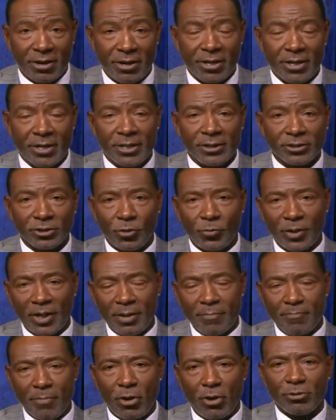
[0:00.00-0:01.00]
So when the
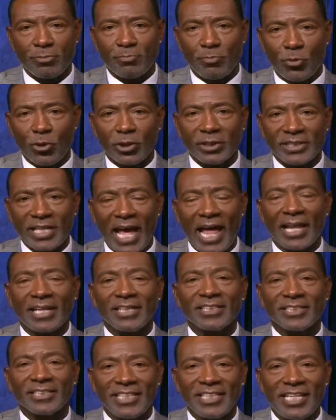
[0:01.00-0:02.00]
more
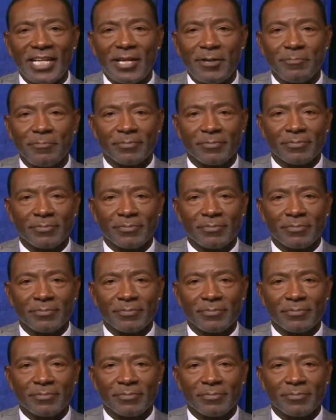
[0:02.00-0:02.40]
talented team